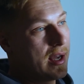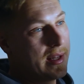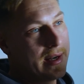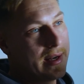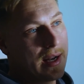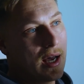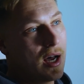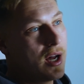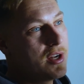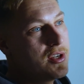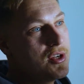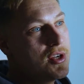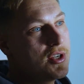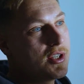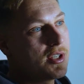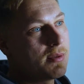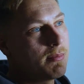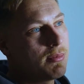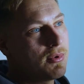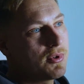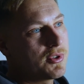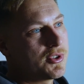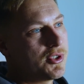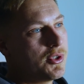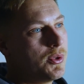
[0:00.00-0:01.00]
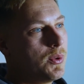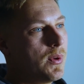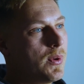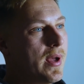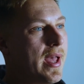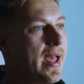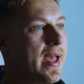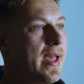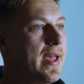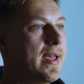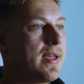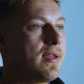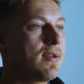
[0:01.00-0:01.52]
and unusable to
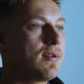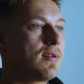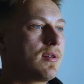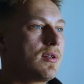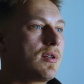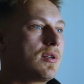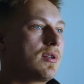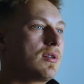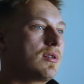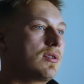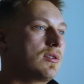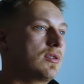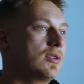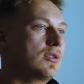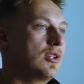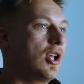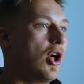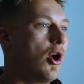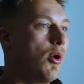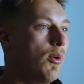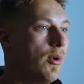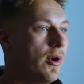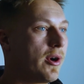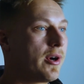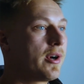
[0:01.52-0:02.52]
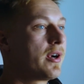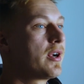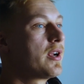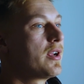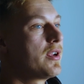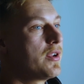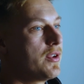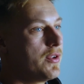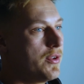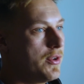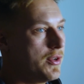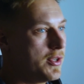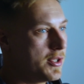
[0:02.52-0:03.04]
a lower
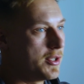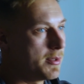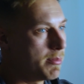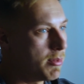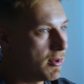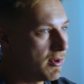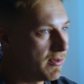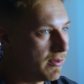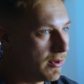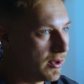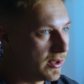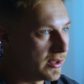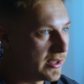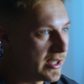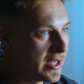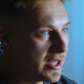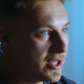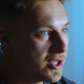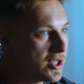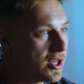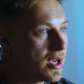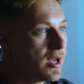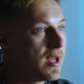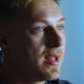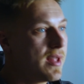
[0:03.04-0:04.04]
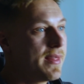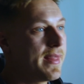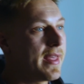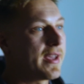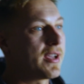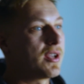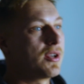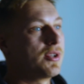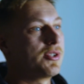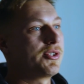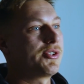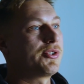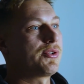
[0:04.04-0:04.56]
usable voltage that
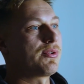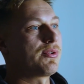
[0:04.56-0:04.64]
goes